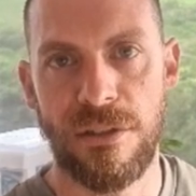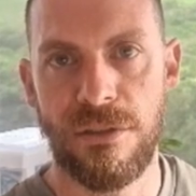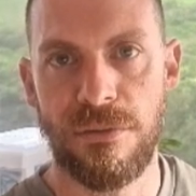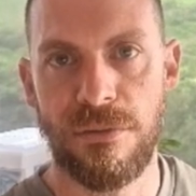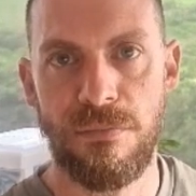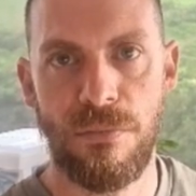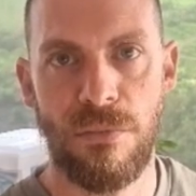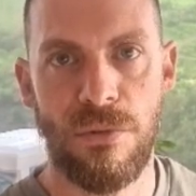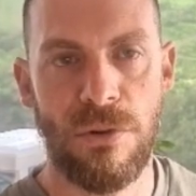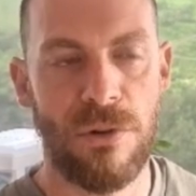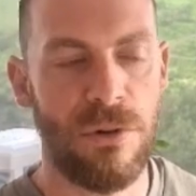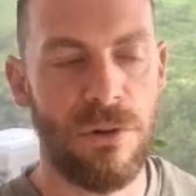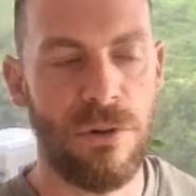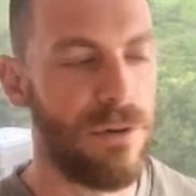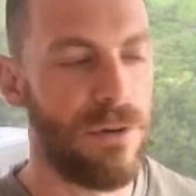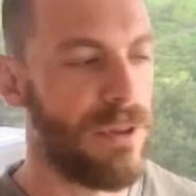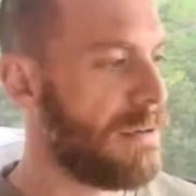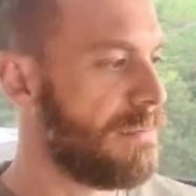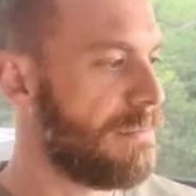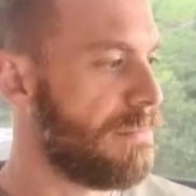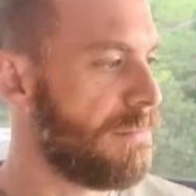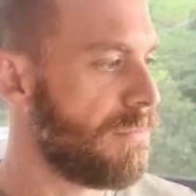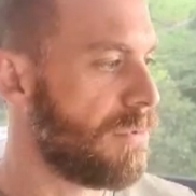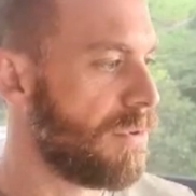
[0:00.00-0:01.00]
more
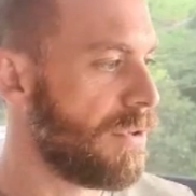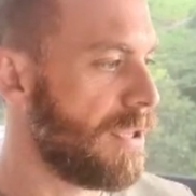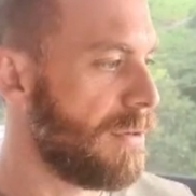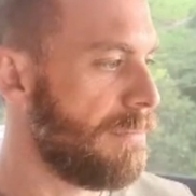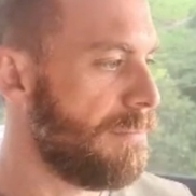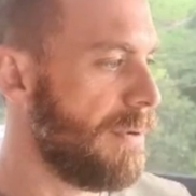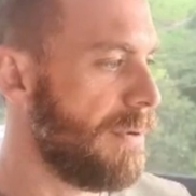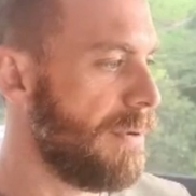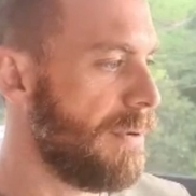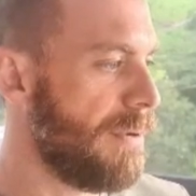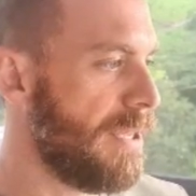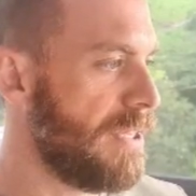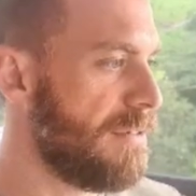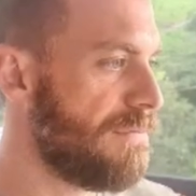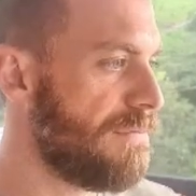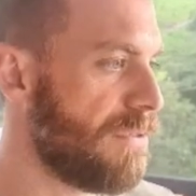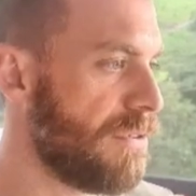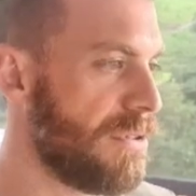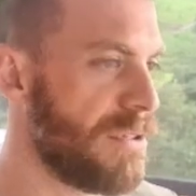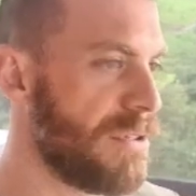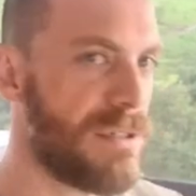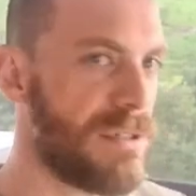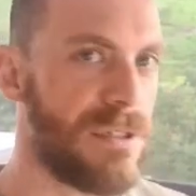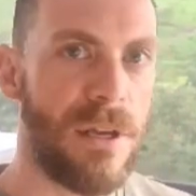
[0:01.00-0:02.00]
than plenty for
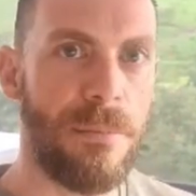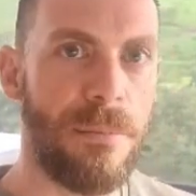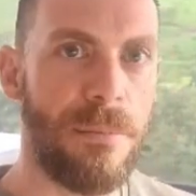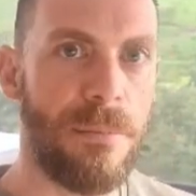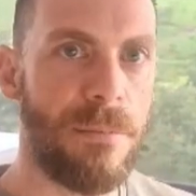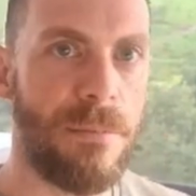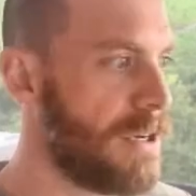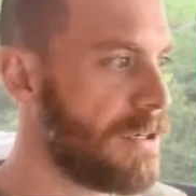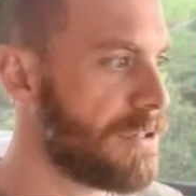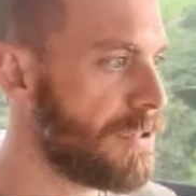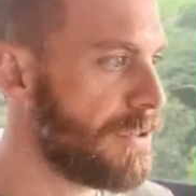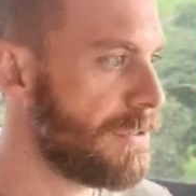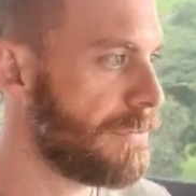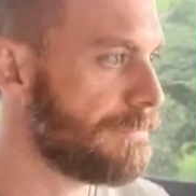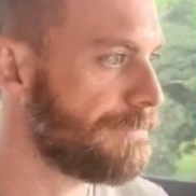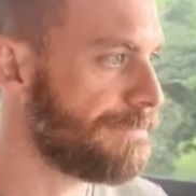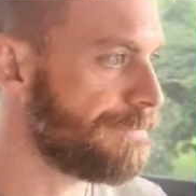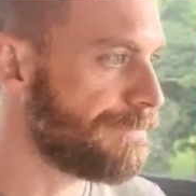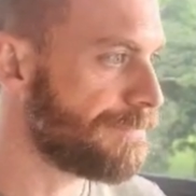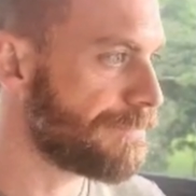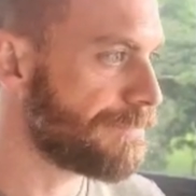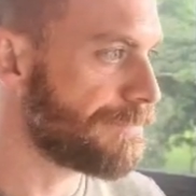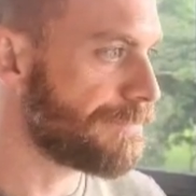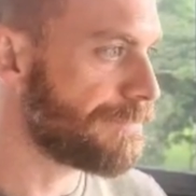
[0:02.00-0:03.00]
this application.
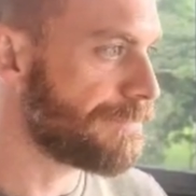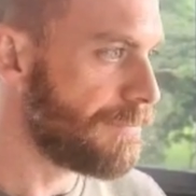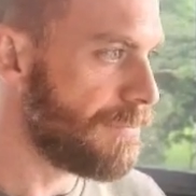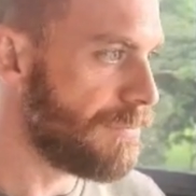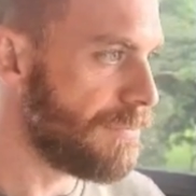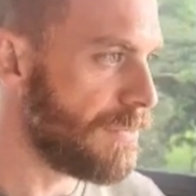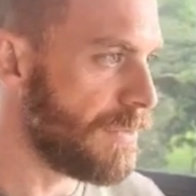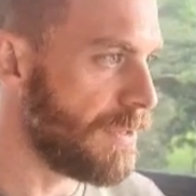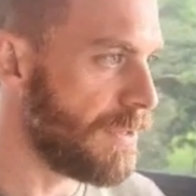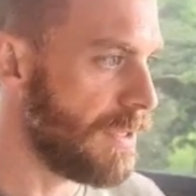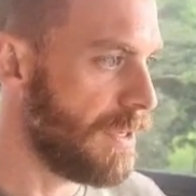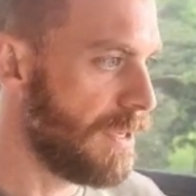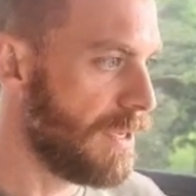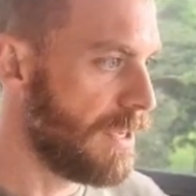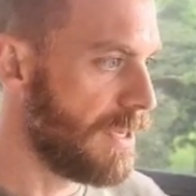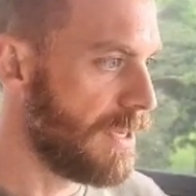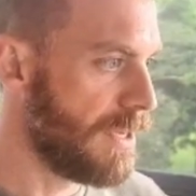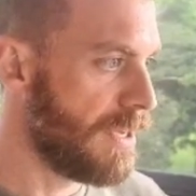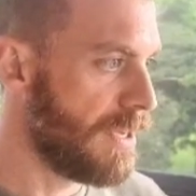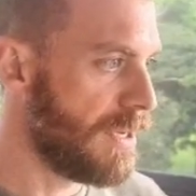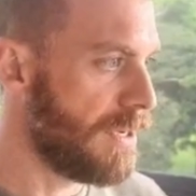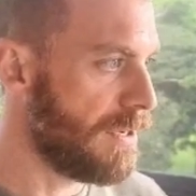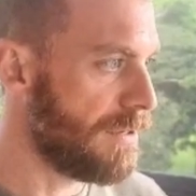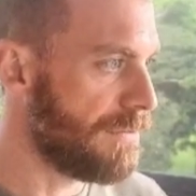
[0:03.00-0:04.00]

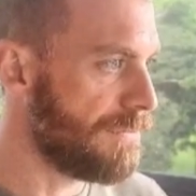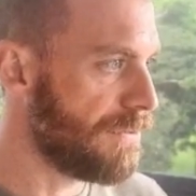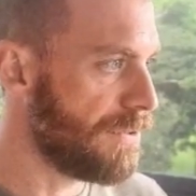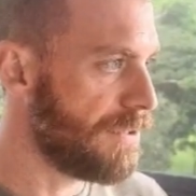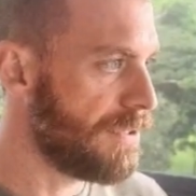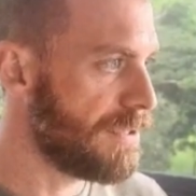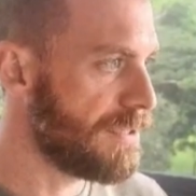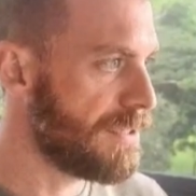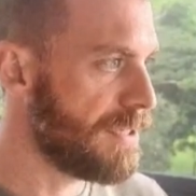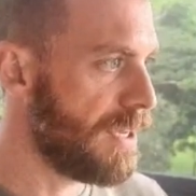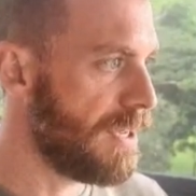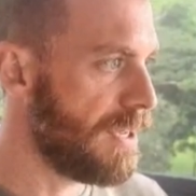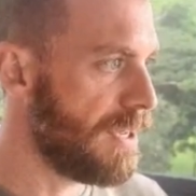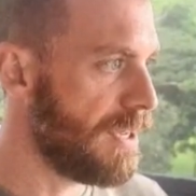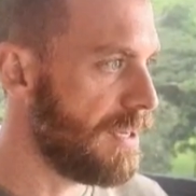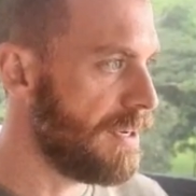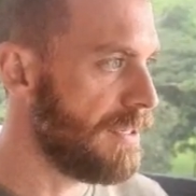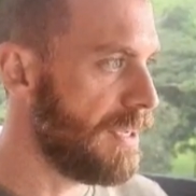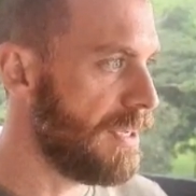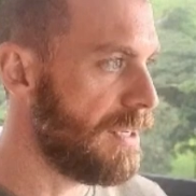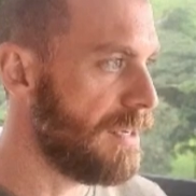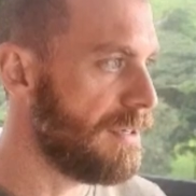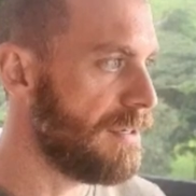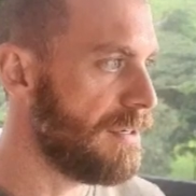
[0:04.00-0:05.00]
I'll pull this out, and
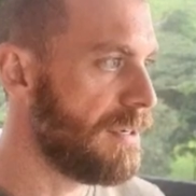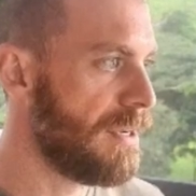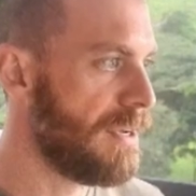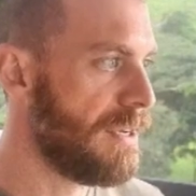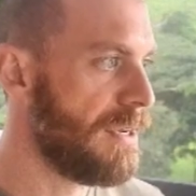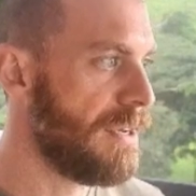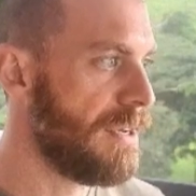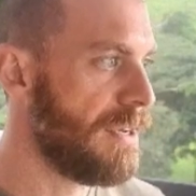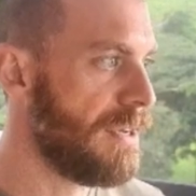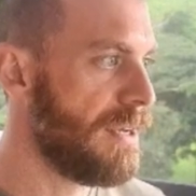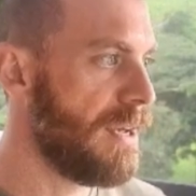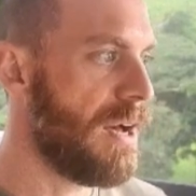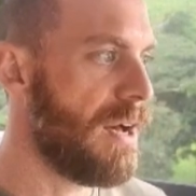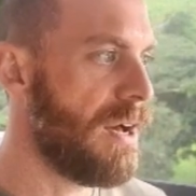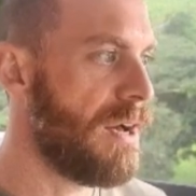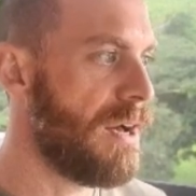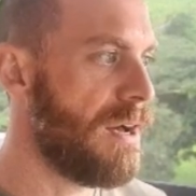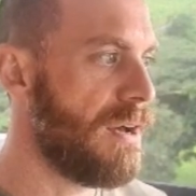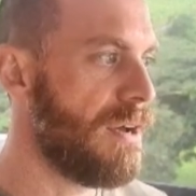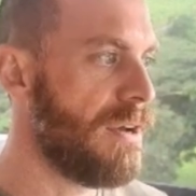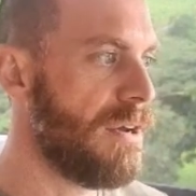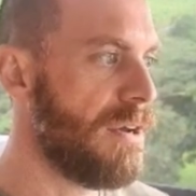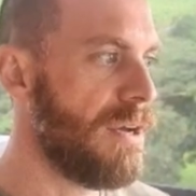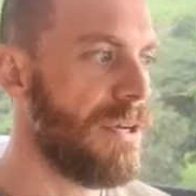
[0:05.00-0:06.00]
then
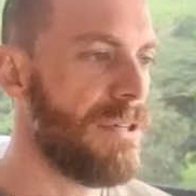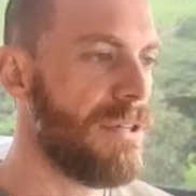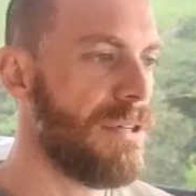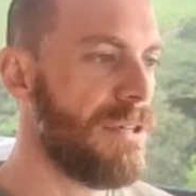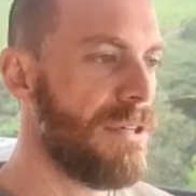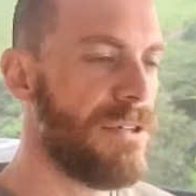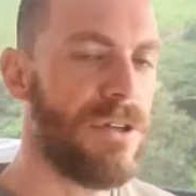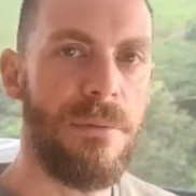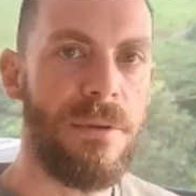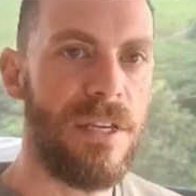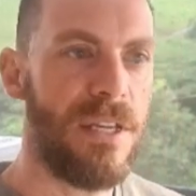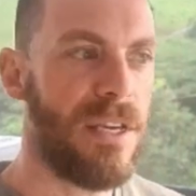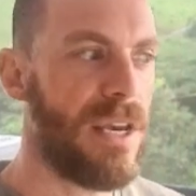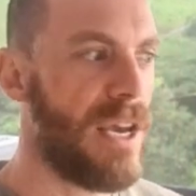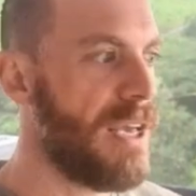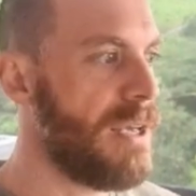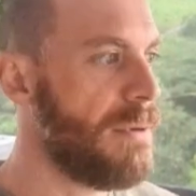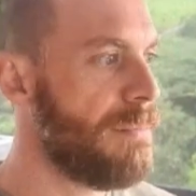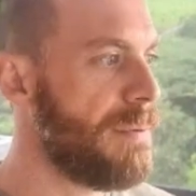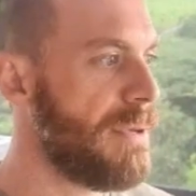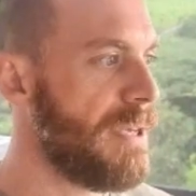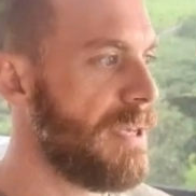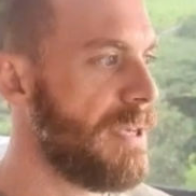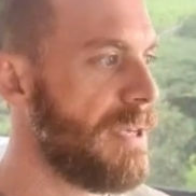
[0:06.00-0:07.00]
our Adobe
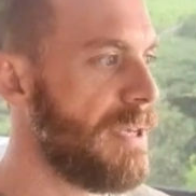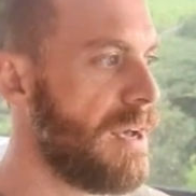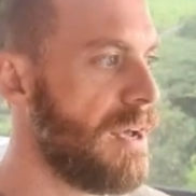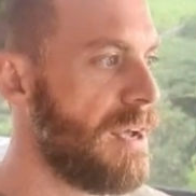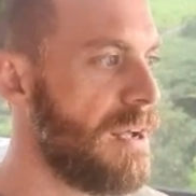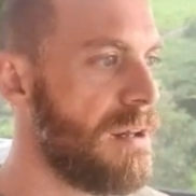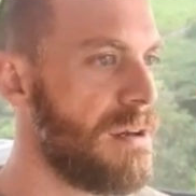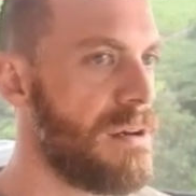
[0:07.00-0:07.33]
API.